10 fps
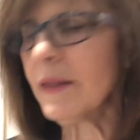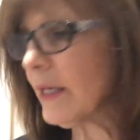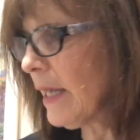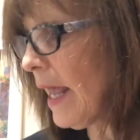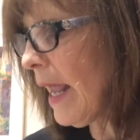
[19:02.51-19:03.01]
of the
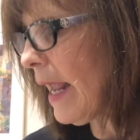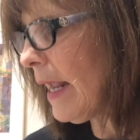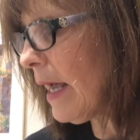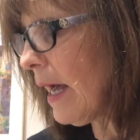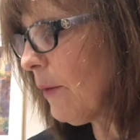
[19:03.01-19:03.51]

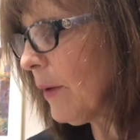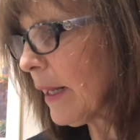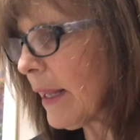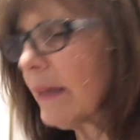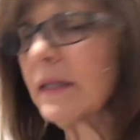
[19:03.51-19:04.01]
day, I want to
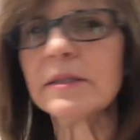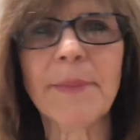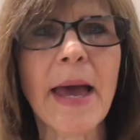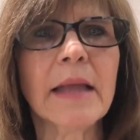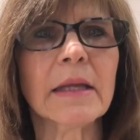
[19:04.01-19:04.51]
get this
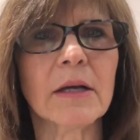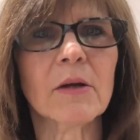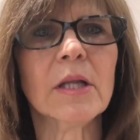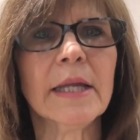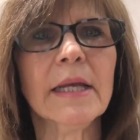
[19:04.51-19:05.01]
palette
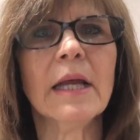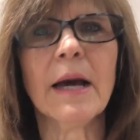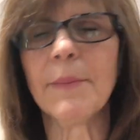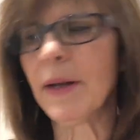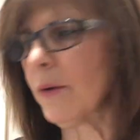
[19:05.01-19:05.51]
cleaned
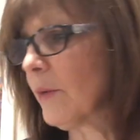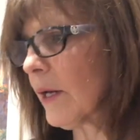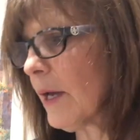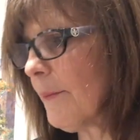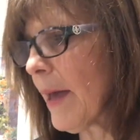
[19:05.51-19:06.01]
up. I don't want to
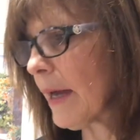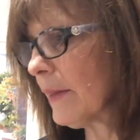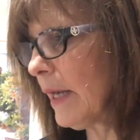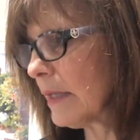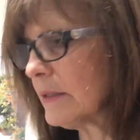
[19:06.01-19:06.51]
come back
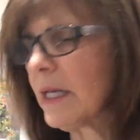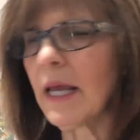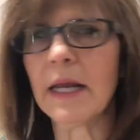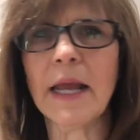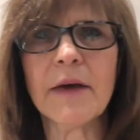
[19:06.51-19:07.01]
the next
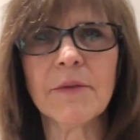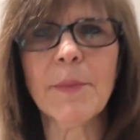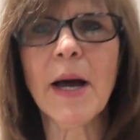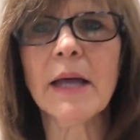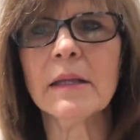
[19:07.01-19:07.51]
day and have a
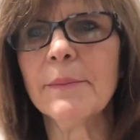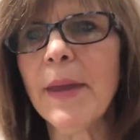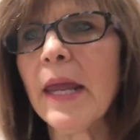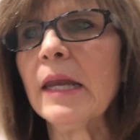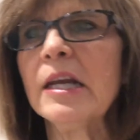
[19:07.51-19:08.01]
pile of
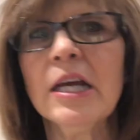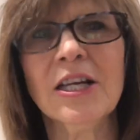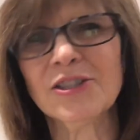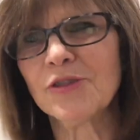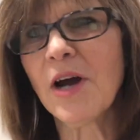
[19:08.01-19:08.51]
paint
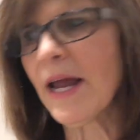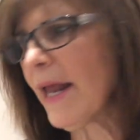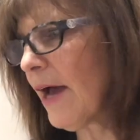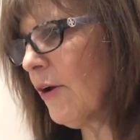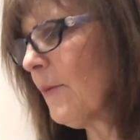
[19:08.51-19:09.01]
dried
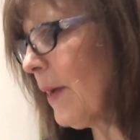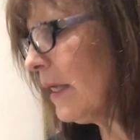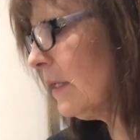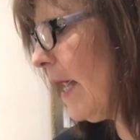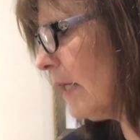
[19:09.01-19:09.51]
out on my
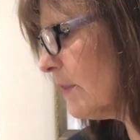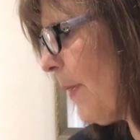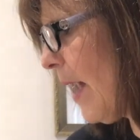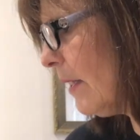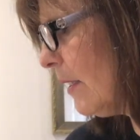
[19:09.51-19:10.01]
glass
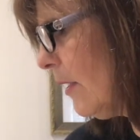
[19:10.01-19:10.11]
palette